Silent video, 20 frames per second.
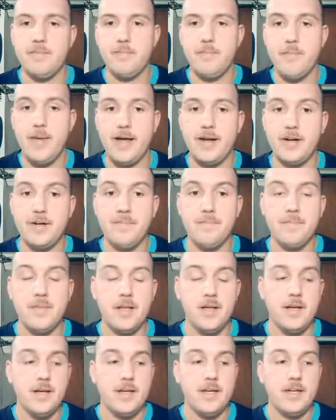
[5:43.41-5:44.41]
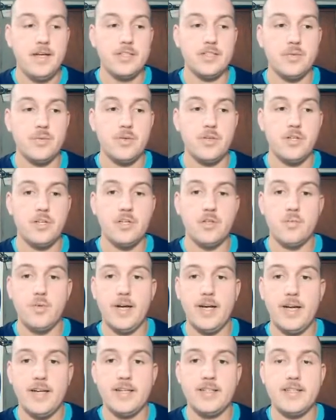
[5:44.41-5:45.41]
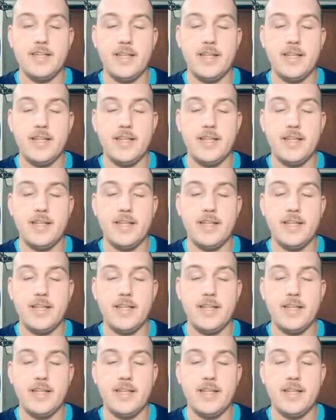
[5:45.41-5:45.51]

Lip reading: meta is a really good way.